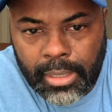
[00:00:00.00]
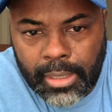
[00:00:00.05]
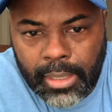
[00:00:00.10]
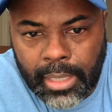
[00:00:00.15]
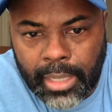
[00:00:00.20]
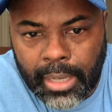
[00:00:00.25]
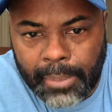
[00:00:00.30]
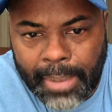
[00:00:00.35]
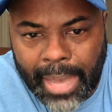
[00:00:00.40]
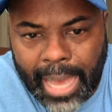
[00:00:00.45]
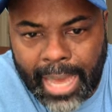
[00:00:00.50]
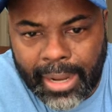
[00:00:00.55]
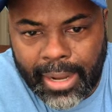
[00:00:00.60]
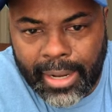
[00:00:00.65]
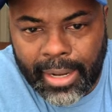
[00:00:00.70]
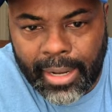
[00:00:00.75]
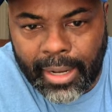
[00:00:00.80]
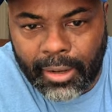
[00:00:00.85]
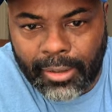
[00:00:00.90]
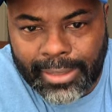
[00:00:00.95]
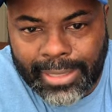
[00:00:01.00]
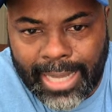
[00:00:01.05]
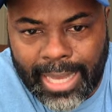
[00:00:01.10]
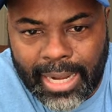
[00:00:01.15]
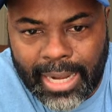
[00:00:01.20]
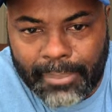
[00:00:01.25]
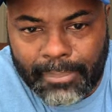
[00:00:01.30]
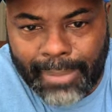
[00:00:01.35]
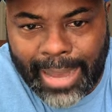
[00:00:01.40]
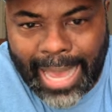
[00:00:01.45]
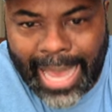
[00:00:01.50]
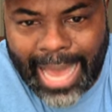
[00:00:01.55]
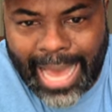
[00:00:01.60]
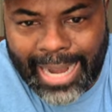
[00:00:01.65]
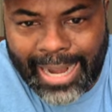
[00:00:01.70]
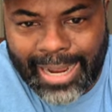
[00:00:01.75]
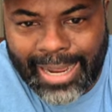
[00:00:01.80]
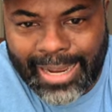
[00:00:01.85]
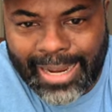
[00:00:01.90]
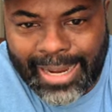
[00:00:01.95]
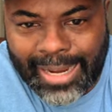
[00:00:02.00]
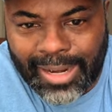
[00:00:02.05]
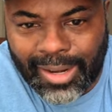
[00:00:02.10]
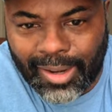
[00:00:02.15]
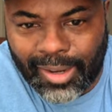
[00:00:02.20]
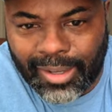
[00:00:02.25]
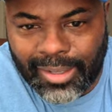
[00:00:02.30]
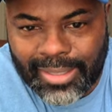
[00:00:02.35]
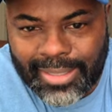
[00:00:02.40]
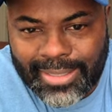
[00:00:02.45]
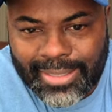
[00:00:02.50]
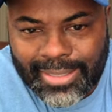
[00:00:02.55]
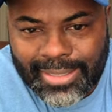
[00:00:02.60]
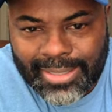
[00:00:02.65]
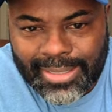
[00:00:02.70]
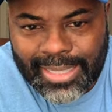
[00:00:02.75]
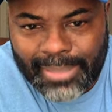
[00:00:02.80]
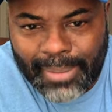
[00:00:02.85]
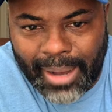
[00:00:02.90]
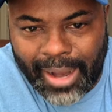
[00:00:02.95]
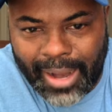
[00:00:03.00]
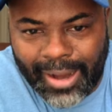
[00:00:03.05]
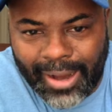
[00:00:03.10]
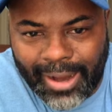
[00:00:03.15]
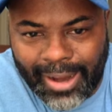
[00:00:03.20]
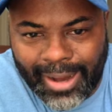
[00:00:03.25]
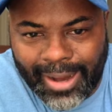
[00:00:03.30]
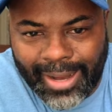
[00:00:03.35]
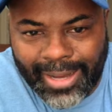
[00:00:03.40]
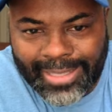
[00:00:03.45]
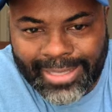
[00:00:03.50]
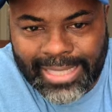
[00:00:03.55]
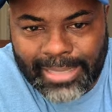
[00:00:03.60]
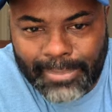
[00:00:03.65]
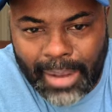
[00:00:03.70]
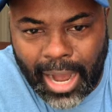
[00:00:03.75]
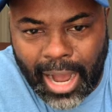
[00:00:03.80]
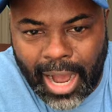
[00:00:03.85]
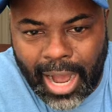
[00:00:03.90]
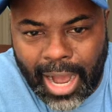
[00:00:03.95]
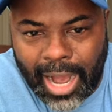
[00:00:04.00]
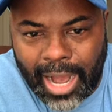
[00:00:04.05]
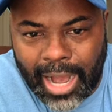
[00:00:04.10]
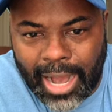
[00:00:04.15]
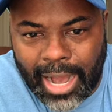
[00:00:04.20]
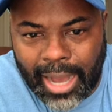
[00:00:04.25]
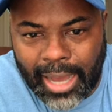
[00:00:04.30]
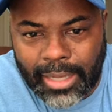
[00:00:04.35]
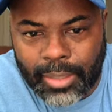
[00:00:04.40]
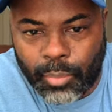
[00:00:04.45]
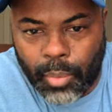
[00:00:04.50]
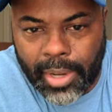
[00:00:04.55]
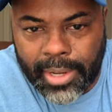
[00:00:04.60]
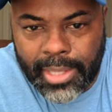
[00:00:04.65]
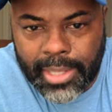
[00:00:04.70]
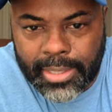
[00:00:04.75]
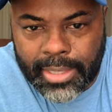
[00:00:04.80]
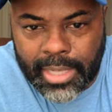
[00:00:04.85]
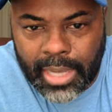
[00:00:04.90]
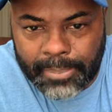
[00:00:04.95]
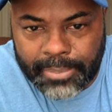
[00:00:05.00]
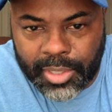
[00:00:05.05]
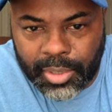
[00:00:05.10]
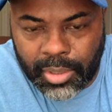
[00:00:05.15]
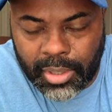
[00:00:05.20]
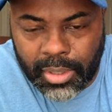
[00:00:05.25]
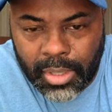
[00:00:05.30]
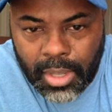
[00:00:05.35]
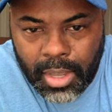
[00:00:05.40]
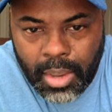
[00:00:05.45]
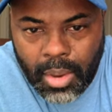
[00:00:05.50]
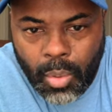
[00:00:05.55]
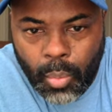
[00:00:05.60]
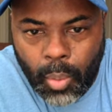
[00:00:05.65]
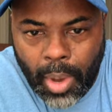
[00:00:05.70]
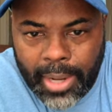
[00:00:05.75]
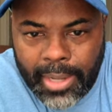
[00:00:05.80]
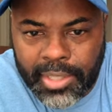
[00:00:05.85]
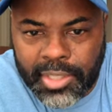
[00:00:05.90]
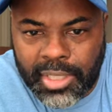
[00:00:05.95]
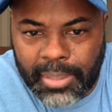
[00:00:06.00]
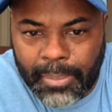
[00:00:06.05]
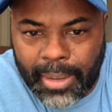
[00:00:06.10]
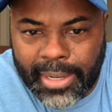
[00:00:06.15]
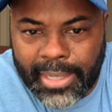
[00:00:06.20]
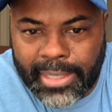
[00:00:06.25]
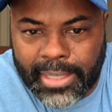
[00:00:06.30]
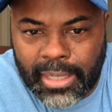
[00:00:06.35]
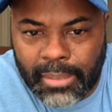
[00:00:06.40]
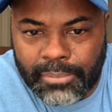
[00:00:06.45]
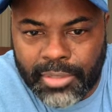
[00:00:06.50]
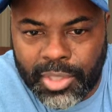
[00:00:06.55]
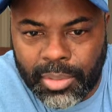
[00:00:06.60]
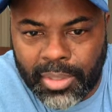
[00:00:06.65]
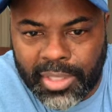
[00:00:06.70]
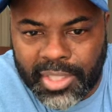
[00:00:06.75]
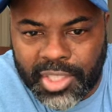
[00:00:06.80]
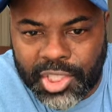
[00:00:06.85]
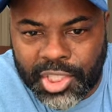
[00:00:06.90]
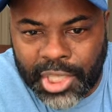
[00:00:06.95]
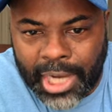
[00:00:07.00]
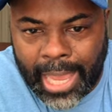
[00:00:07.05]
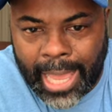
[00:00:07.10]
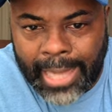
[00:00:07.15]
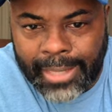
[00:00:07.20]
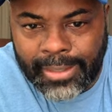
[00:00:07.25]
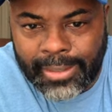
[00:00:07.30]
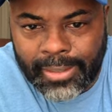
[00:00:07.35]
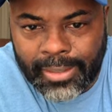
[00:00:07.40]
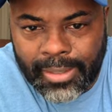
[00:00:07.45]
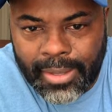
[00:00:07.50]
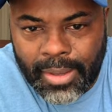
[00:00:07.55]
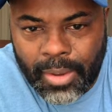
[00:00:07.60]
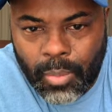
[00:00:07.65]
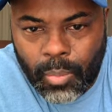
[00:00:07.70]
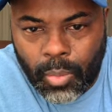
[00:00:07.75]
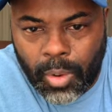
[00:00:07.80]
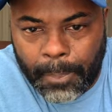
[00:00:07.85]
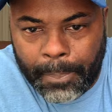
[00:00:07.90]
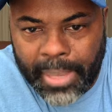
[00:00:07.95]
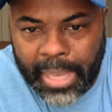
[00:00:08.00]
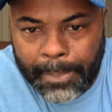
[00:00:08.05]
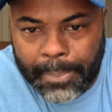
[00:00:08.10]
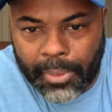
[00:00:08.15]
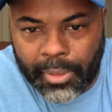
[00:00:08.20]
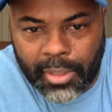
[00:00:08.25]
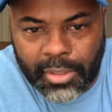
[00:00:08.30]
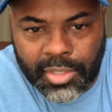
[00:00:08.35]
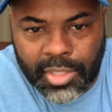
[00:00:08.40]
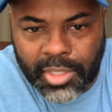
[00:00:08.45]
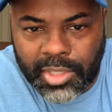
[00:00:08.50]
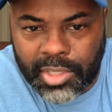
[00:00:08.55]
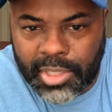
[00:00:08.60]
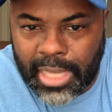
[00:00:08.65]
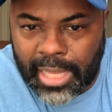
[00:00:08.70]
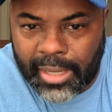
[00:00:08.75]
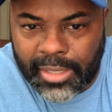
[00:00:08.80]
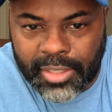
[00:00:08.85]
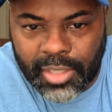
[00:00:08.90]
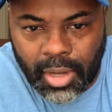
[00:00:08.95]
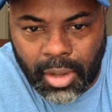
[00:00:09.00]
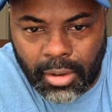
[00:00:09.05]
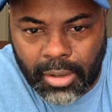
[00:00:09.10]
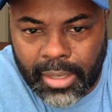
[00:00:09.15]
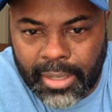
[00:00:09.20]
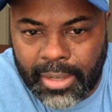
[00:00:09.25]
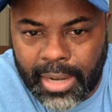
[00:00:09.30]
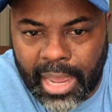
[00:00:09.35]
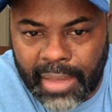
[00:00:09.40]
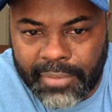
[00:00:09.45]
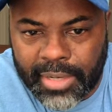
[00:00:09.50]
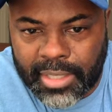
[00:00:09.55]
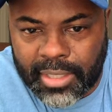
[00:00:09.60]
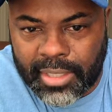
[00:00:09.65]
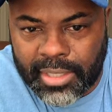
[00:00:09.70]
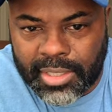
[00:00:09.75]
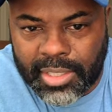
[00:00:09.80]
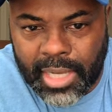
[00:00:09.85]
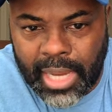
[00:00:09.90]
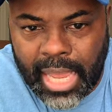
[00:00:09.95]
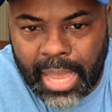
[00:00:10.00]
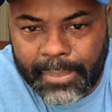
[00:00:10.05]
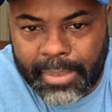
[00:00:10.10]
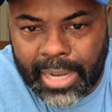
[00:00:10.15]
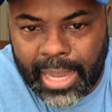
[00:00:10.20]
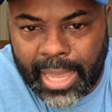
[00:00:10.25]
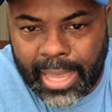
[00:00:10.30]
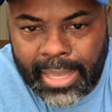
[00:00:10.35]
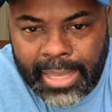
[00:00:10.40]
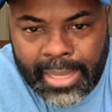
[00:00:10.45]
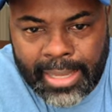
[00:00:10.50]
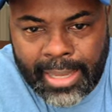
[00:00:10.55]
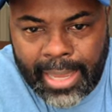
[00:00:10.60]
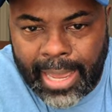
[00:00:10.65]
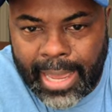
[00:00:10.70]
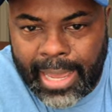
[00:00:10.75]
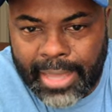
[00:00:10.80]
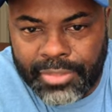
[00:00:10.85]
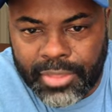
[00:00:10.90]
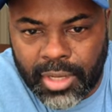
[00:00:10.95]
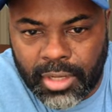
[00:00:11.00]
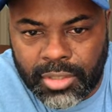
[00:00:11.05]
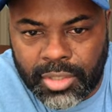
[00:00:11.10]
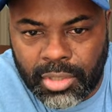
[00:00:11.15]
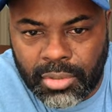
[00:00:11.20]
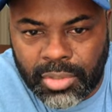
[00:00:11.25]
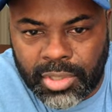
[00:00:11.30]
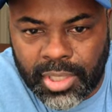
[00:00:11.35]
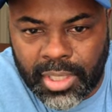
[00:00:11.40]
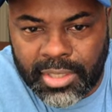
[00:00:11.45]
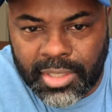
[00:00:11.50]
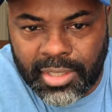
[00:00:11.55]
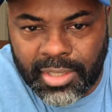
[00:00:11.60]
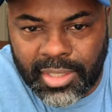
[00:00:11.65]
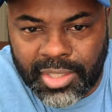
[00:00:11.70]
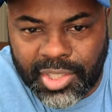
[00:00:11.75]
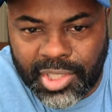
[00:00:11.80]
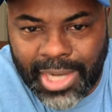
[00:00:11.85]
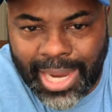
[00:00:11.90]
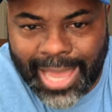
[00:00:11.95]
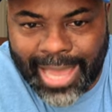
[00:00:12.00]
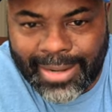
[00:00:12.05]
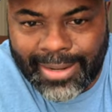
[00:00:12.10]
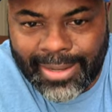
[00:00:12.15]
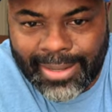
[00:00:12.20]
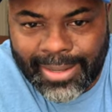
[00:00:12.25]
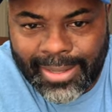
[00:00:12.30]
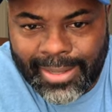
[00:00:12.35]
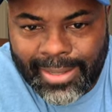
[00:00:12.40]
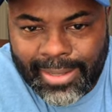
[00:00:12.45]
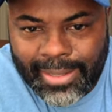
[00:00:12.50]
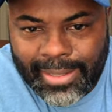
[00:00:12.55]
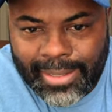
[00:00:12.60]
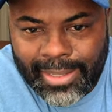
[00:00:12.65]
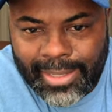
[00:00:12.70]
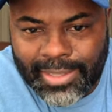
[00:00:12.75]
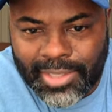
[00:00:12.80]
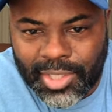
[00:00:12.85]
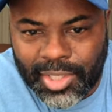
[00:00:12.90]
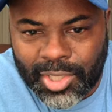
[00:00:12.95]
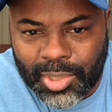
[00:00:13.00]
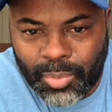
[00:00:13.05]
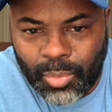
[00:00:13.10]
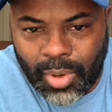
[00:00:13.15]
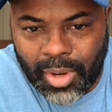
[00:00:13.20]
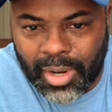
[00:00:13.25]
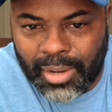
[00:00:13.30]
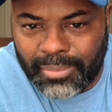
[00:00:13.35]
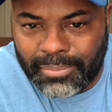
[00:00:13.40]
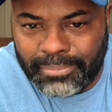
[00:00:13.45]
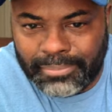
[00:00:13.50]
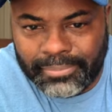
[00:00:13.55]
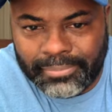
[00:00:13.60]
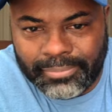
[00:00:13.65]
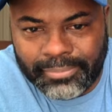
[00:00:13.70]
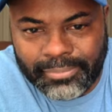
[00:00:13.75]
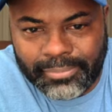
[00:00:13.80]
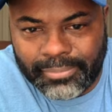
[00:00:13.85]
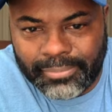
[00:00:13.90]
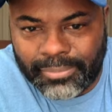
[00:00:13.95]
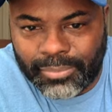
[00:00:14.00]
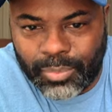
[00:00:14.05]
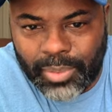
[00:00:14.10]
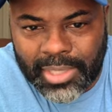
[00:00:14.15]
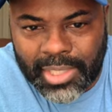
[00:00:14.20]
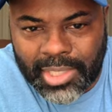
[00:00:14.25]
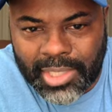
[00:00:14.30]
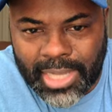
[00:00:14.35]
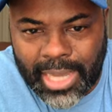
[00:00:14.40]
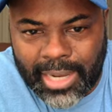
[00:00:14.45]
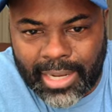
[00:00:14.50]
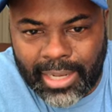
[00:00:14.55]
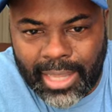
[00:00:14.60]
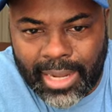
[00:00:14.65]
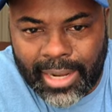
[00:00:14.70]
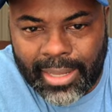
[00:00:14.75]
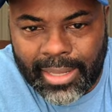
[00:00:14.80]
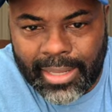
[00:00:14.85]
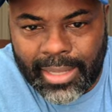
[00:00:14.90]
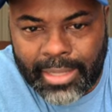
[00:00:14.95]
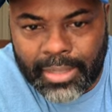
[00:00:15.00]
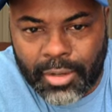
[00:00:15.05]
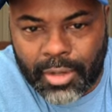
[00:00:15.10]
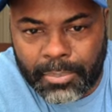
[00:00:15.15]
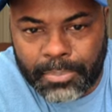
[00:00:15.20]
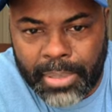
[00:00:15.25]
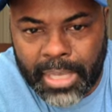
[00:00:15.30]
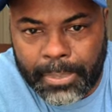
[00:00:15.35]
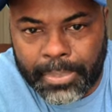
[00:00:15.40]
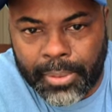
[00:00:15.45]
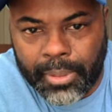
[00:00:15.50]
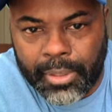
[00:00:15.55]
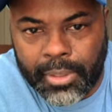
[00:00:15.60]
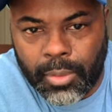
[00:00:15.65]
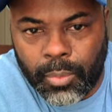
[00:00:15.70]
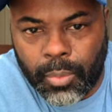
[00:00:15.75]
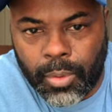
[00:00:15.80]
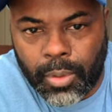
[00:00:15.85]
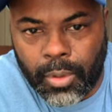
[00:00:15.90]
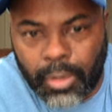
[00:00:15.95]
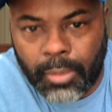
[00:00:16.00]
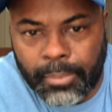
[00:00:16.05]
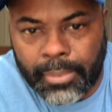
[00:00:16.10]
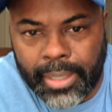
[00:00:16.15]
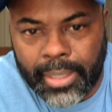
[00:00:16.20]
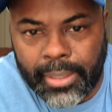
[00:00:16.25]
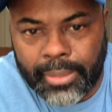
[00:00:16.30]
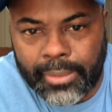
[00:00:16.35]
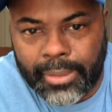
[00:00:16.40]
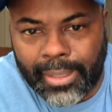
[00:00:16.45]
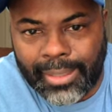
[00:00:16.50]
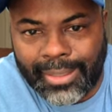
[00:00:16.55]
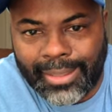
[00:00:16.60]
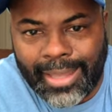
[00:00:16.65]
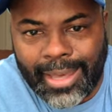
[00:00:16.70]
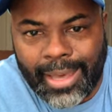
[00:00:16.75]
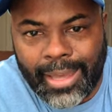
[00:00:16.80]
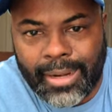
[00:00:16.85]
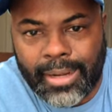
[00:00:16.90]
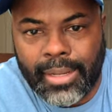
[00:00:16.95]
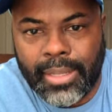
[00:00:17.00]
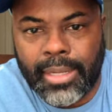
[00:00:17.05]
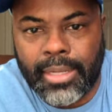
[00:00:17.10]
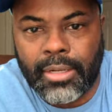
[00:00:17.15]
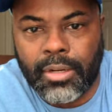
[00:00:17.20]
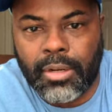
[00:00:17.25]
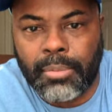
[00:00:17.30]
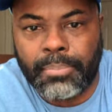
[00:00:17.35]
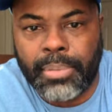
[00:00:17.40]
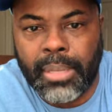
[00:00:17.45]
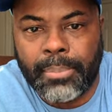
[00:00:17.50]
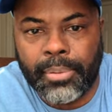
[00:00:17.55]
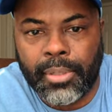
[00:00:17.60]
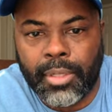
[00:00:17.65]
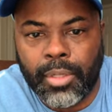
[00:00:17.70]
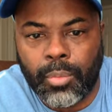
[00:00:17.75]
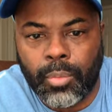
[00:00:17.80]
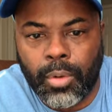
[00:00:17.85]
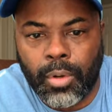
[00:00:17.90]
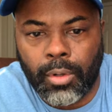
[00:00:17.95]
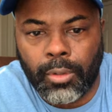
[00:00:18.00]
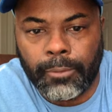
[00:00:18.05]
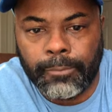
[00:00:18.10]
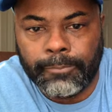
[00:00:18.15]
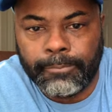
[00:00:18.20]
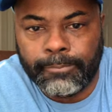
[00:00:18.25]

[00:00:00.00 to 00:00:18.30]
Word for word: Get them out of here. Get them out of here. Come on. Come on. Why do you come to a why does somebody come to a chat where people are just kind of talking and having a good time and adding their two cents in the chat and just want to we just got a lot of ignorant people in the world, man. A lot of ignorant people in the world.